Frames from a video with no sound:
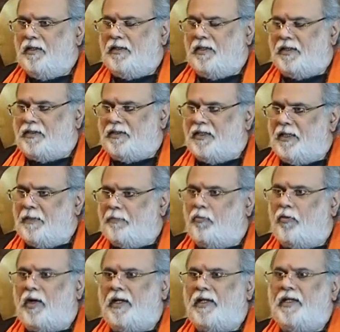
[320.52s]
The key
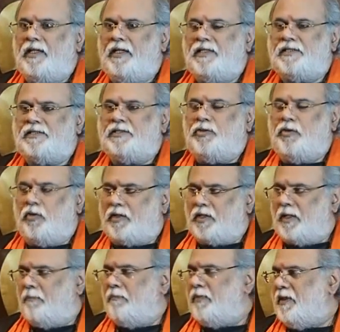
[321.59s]
point is your
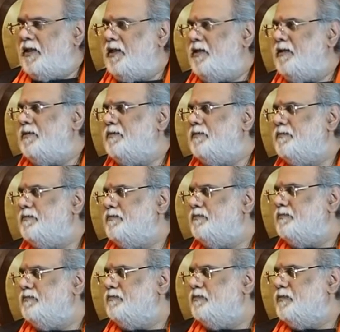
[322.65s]
company.
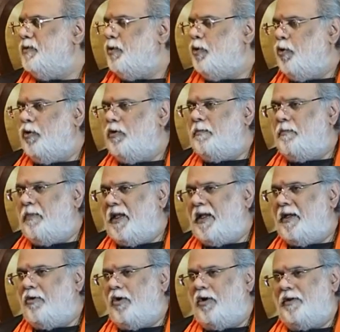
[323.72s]
Don't
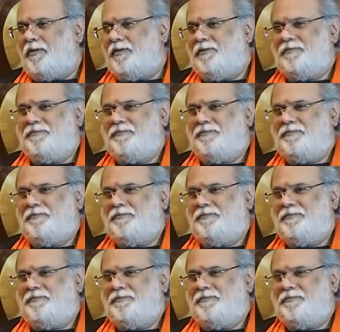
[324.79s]
play God.